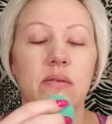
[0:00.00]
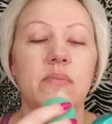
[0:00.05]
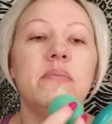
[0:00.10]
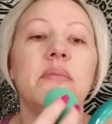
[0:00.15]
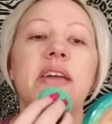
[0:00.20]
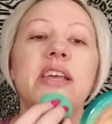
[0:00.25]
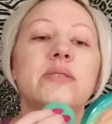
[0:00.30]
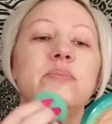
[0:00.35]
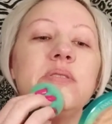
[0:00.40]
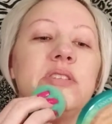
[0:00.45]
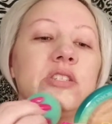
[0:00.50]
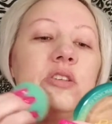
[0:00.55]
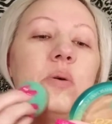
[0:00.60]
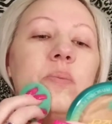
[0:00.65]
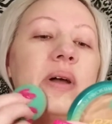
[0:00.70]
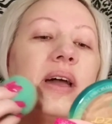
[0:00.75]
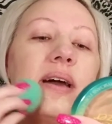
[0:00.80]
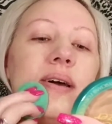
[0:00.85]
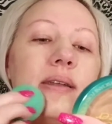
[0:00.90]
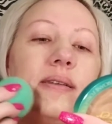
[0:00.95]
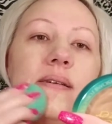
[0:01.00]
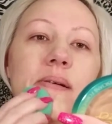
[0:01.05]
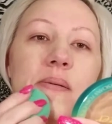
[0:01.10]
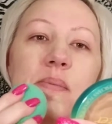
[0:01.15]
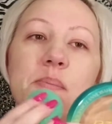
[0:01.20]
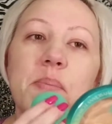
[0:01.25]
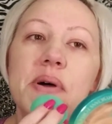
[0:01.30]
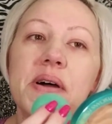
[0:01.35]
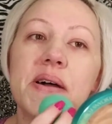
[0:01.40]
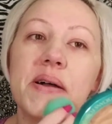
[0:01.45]
Makes me so mad,
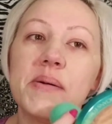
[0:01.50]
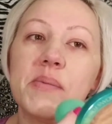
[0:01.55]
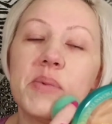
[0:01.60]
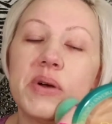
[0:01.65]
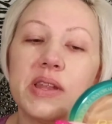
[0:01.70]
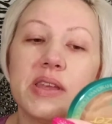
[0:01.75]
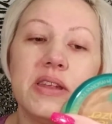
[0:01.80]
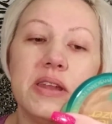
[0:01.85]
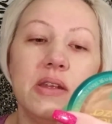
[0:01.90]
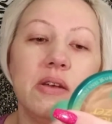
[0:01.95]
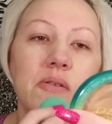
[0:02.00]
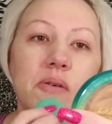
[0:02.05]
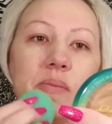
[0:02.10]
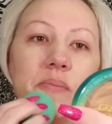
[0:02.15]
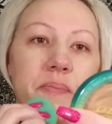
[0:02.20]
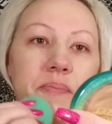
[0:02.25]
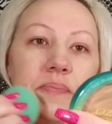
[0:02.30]
but what do you do?